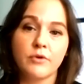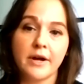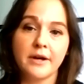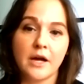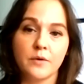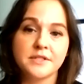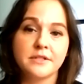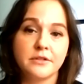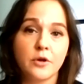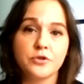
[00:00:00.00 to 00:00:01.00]
Right now it's
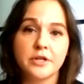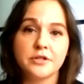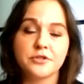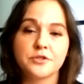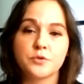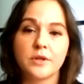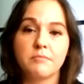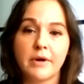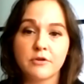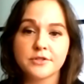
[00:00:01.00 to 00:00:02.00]
in negotiations with
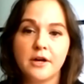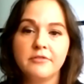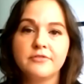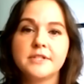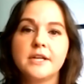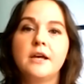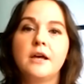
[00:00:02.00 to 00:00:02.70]
Microsoft.